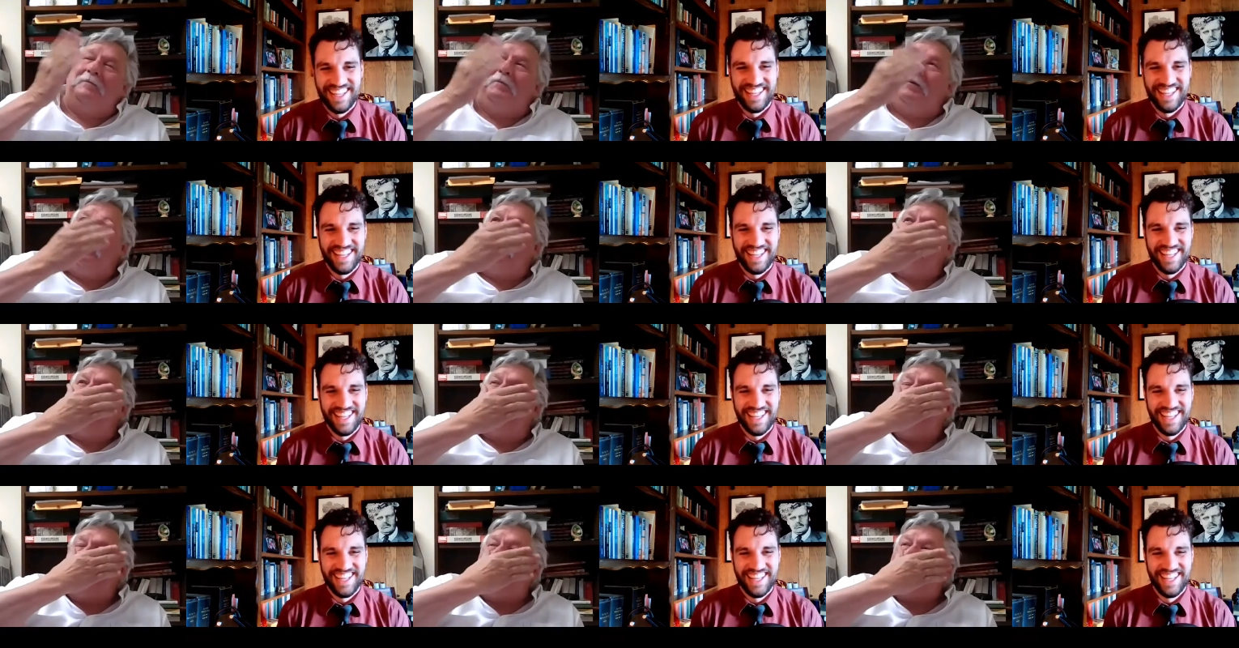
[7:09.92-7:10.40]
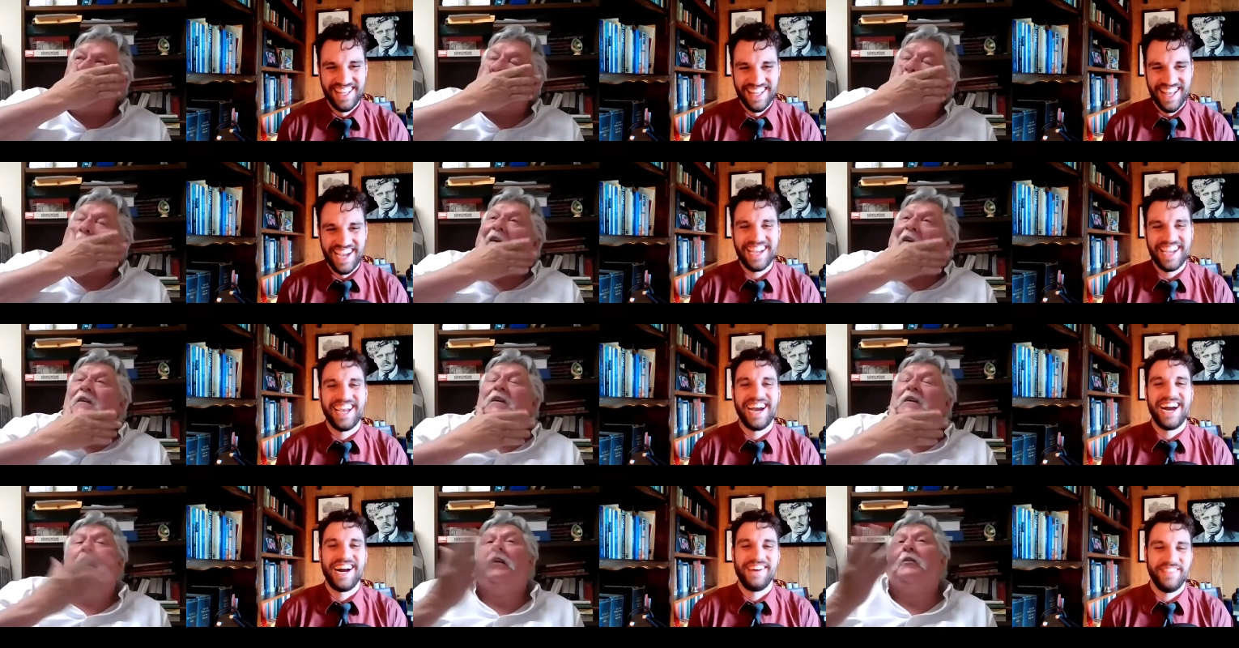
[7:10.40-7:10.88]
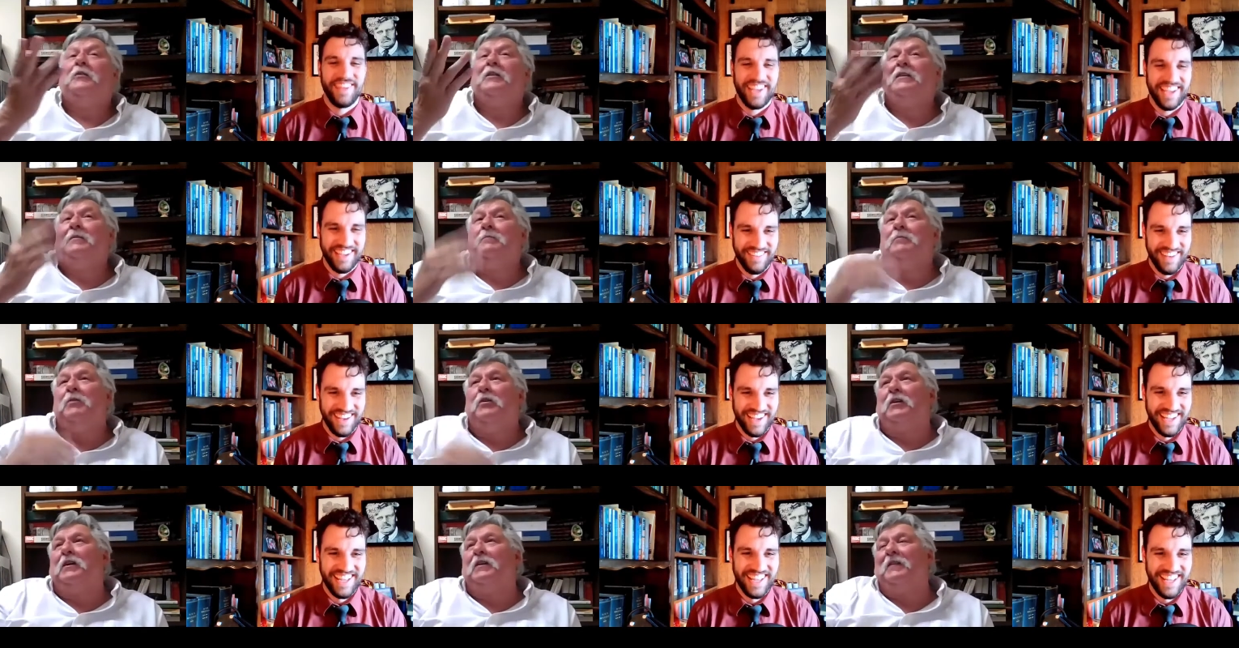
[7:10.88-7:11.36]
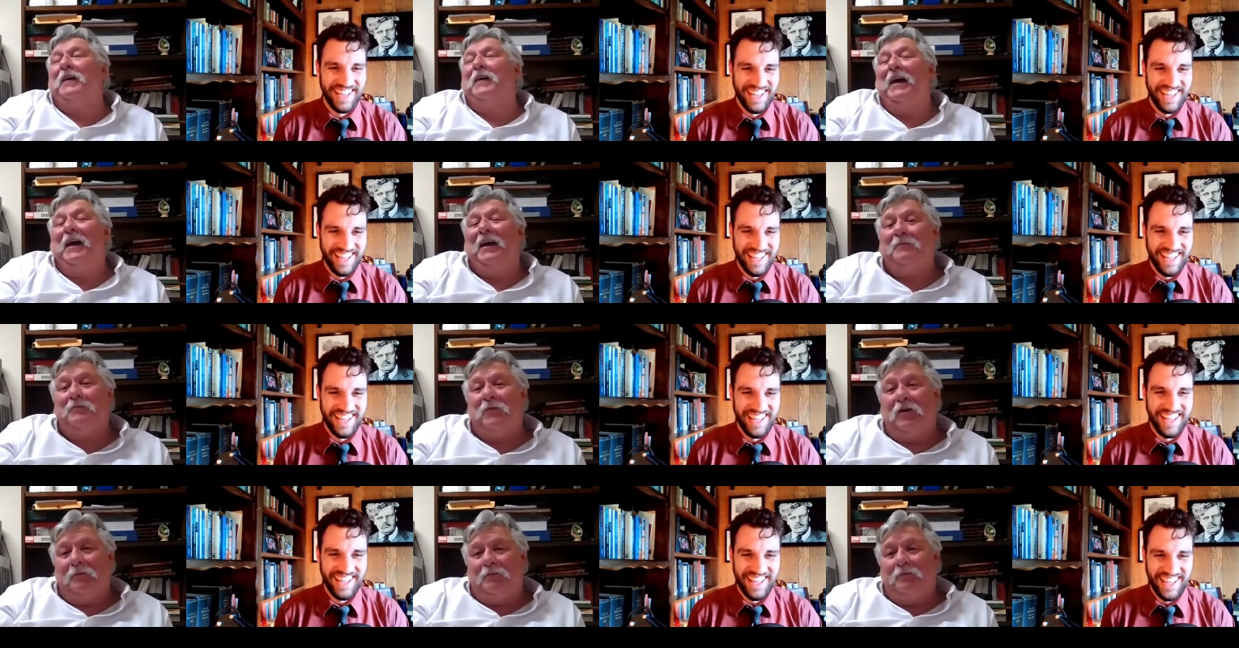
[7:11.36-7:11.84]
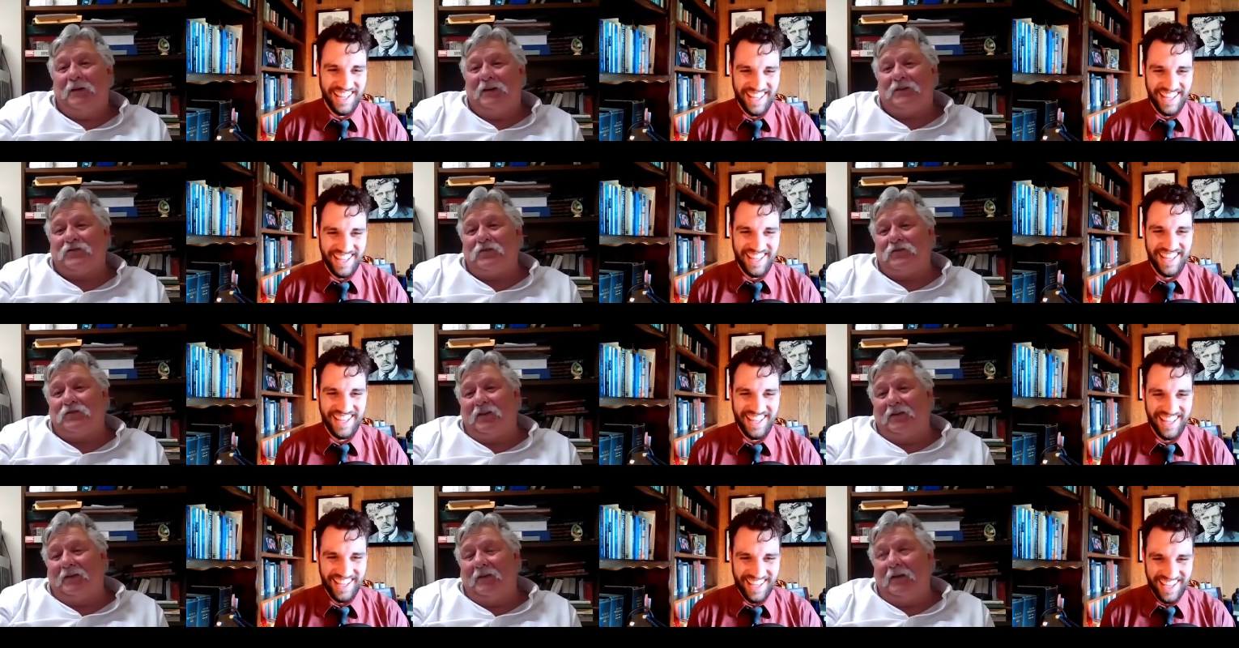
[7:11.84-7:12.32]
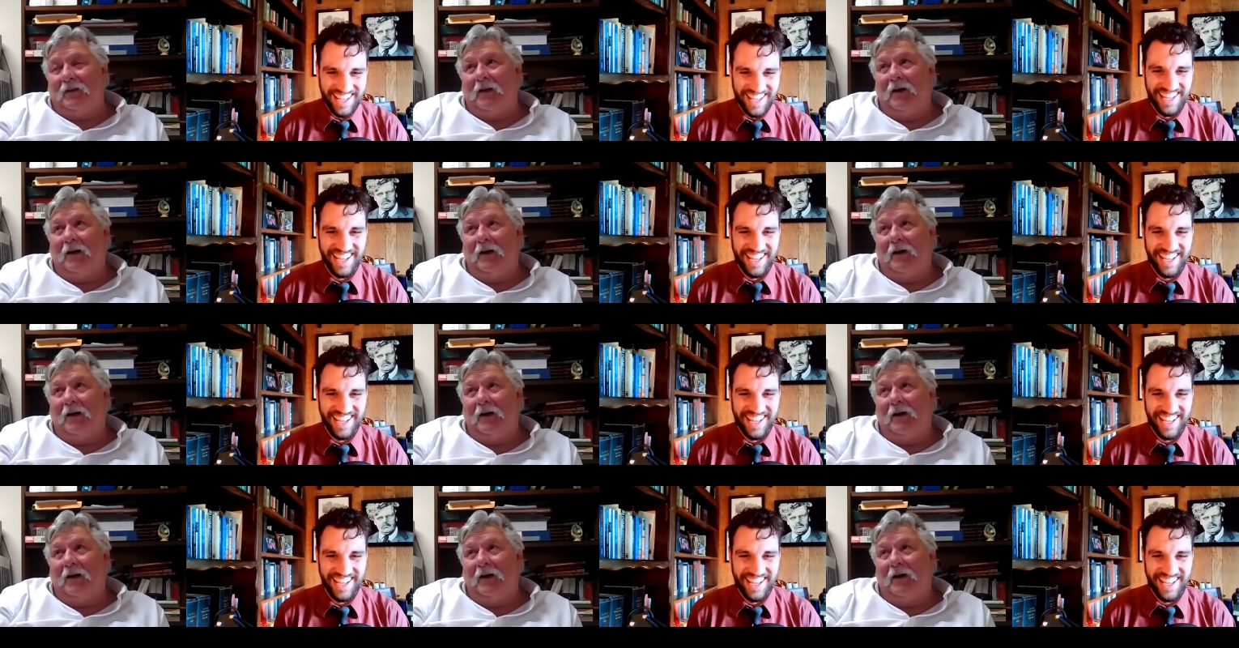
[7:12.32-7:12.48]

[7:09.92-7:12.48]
Speaker 1: book. It could be a coloring book if I had more pictures in it.